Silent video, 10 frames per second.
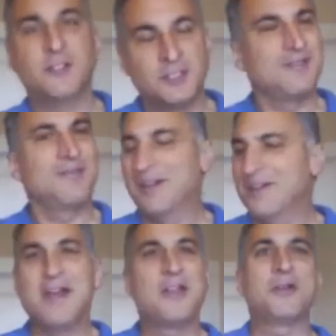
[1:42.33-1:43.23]
Just
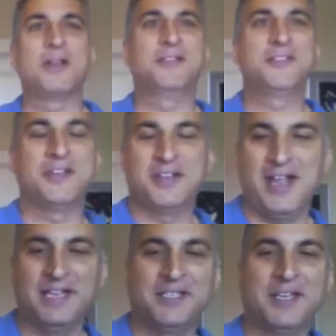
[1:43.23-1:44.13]
another instant
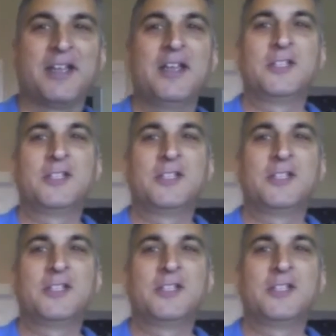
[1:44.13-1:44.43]
classic.